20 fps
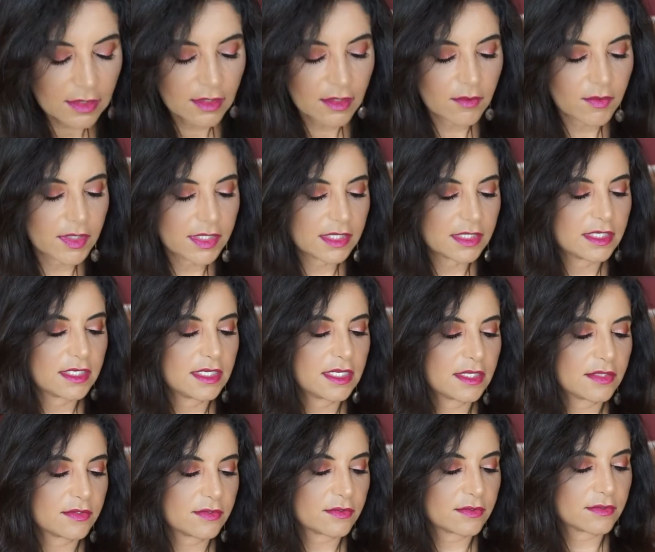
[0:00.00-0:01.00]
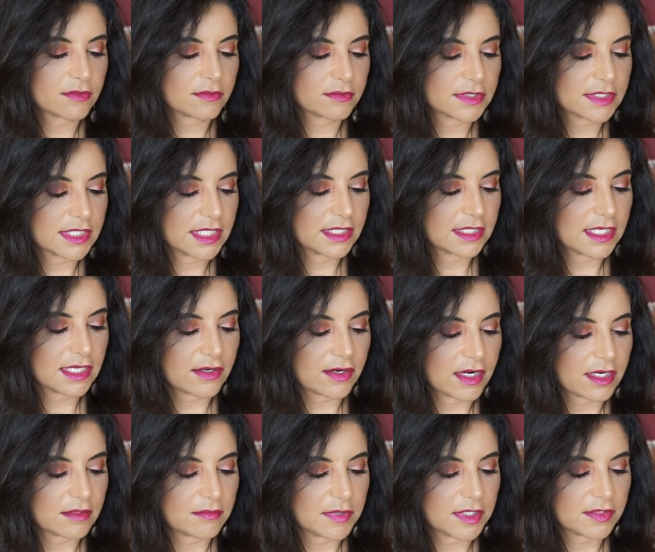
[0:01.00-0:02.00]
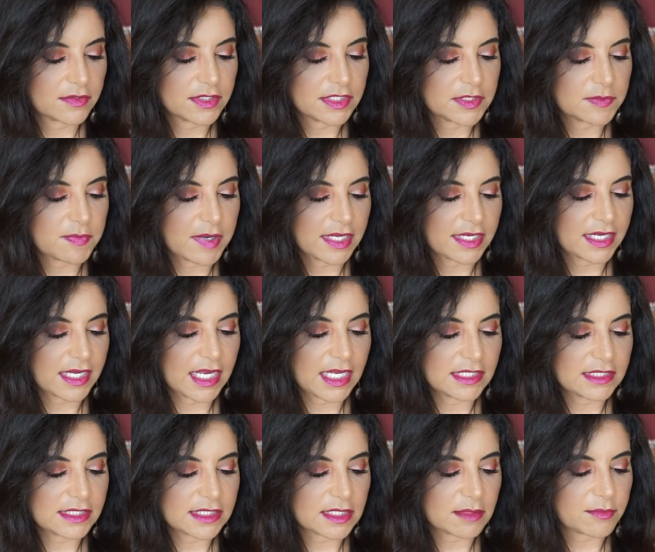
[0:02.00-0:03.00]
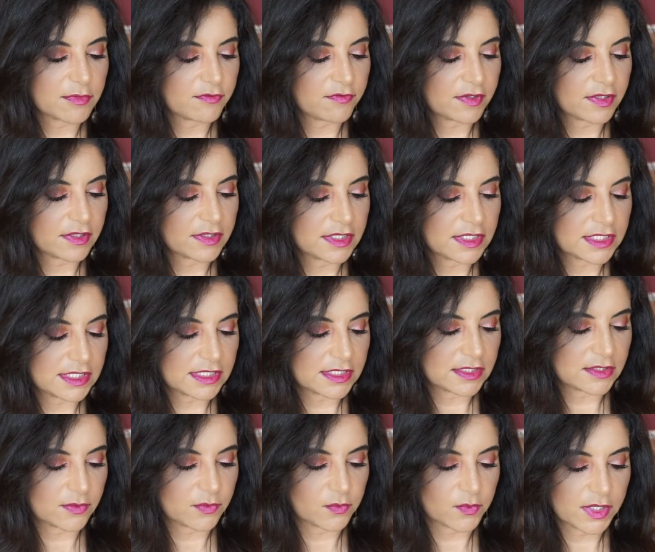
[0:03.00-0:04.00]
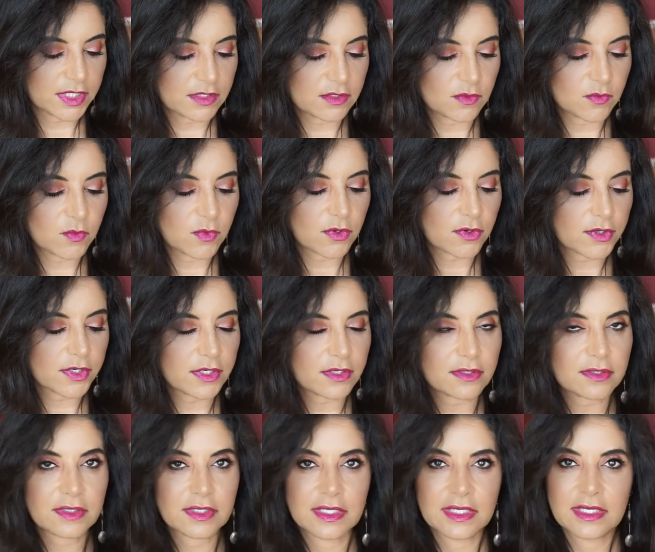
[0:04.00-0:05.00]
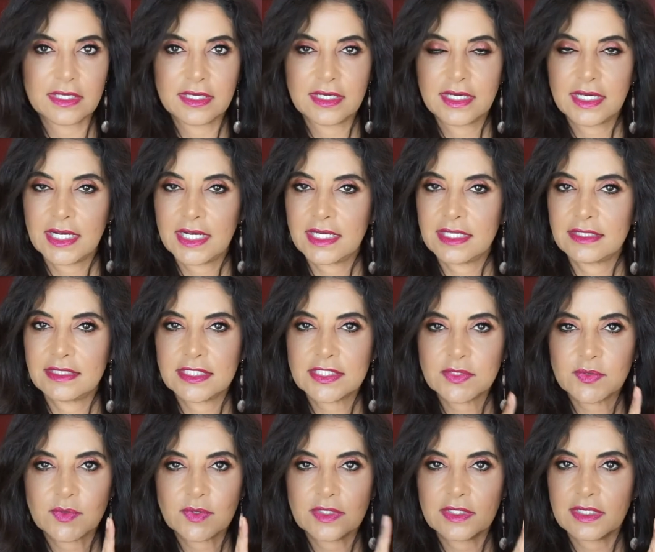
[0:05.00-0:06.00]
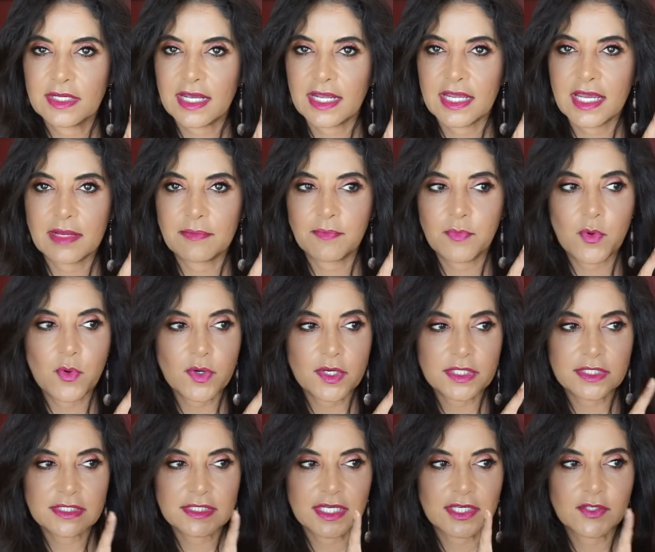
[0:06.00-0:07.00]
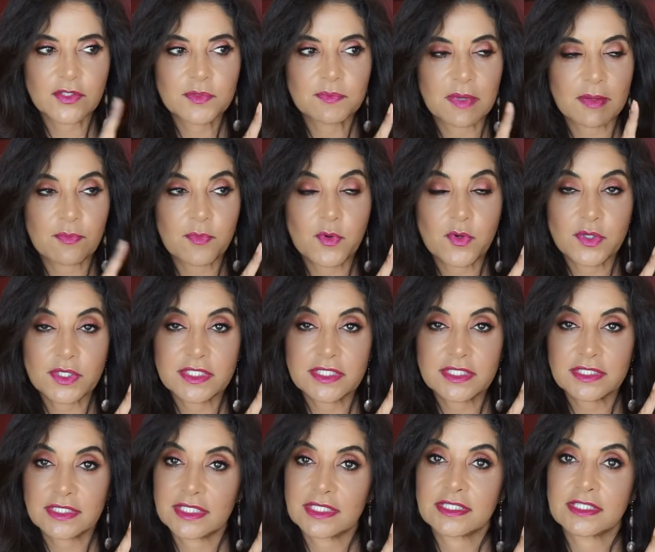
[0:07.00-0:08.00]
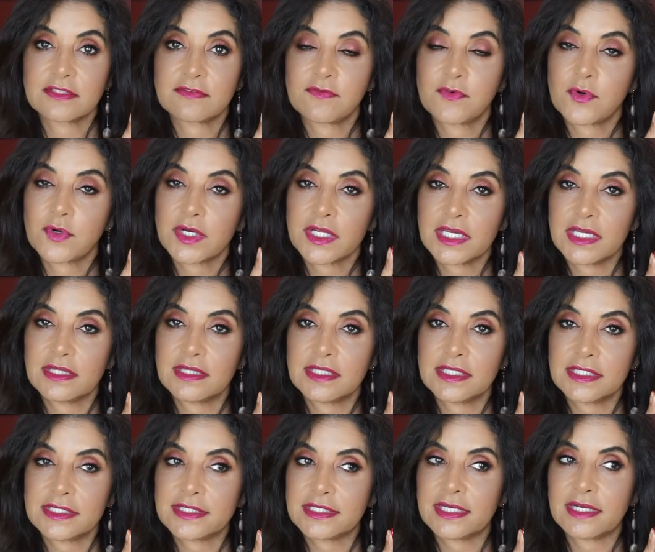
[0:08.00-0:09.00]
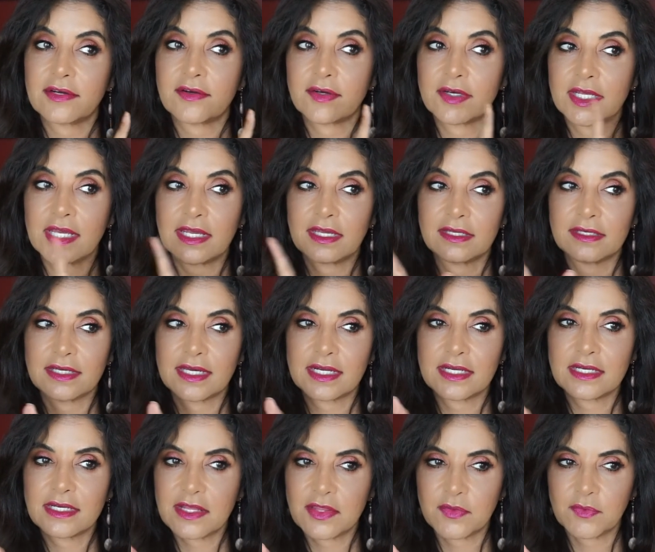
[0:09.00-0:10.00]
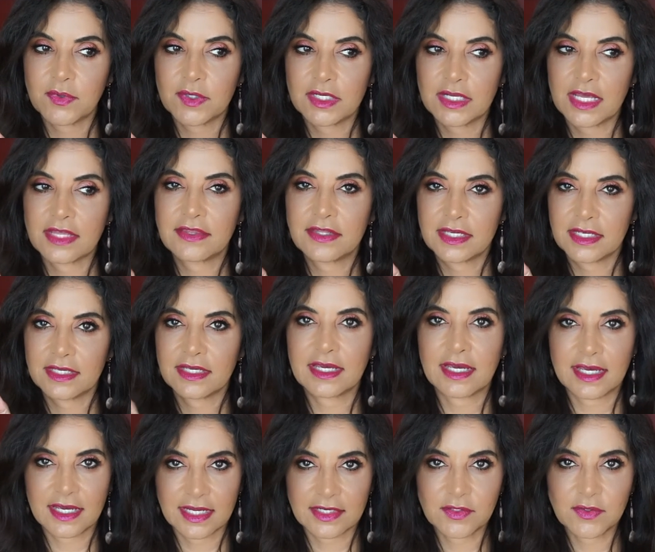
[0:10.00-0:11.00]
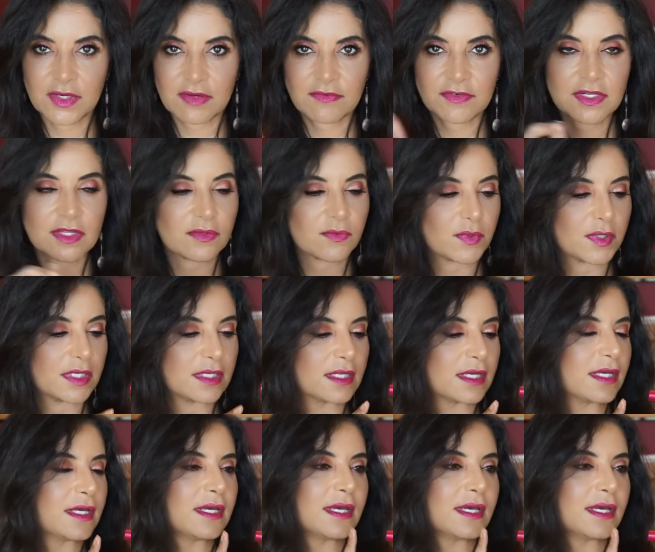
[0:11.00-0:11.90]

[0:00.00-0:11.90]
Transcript: All right, another skincare item here. This is by Kate Somerville. This is the Wrinkle Warrior. And this one, I got points. I used my points in Sephora to get this, and I already got another one. I think, yeah, I do have another one.